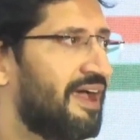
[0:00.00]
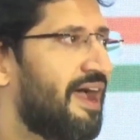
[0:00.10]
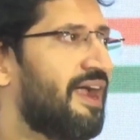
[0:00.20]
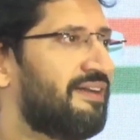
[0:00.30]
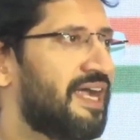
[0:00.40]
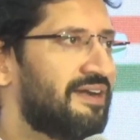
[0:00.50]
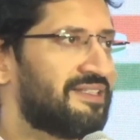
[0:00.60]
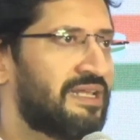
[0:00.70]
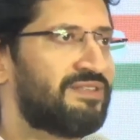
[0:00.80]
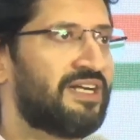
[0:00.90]
And that
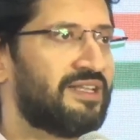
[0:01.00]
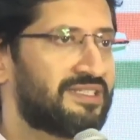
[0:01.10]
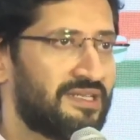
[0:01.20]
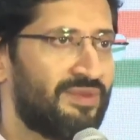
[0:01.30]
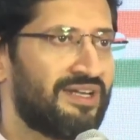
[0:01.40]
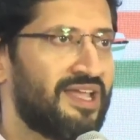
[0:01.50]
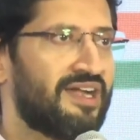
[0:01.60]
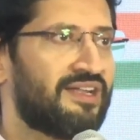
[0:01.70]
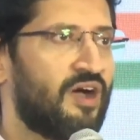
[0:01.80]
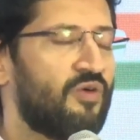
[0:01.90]
itself is a testament
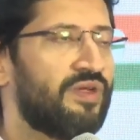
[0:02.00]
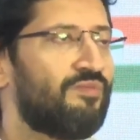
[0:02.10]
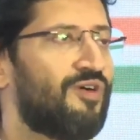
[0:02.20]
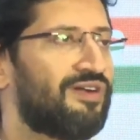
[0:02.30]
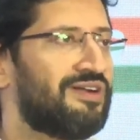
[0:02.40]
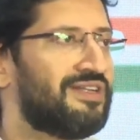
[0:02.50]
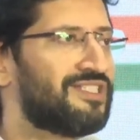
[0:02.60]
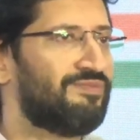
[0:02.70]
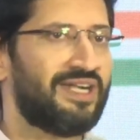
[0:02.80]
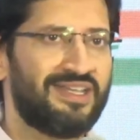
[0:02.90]
that how important
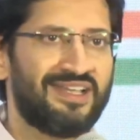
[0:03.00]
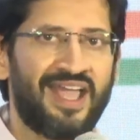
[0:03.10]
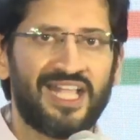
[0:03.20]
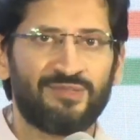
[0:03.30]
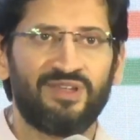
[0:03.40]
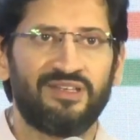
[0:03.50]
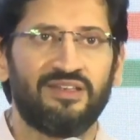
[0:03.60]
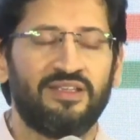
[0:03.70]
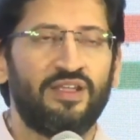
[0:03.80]
this meeting has been